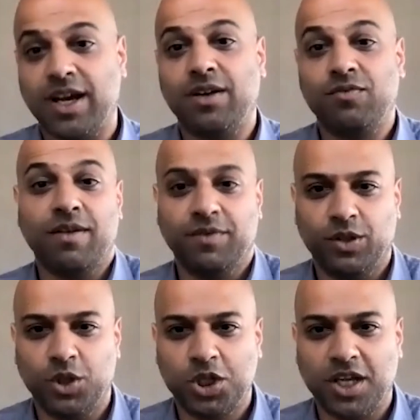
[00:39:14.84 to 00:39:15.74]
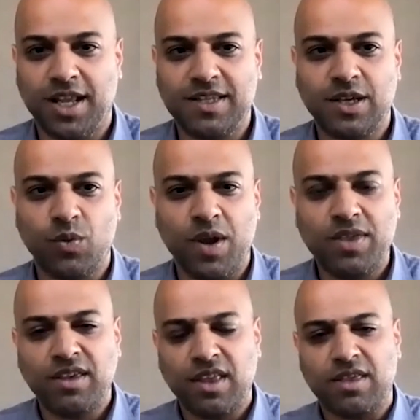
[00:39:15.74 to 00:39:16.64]
revolution. And so we
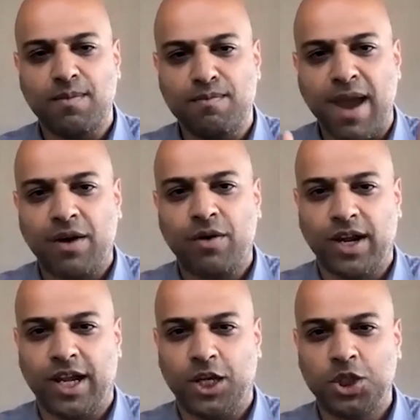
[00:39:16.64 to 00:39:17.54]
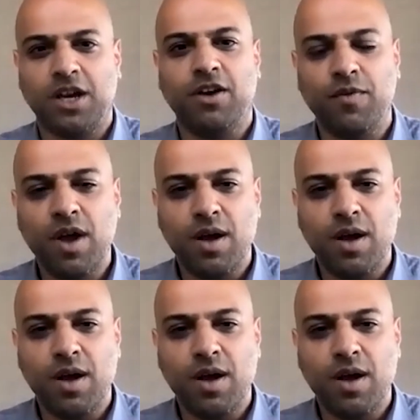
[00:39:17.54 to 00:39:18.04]
think that the marriage of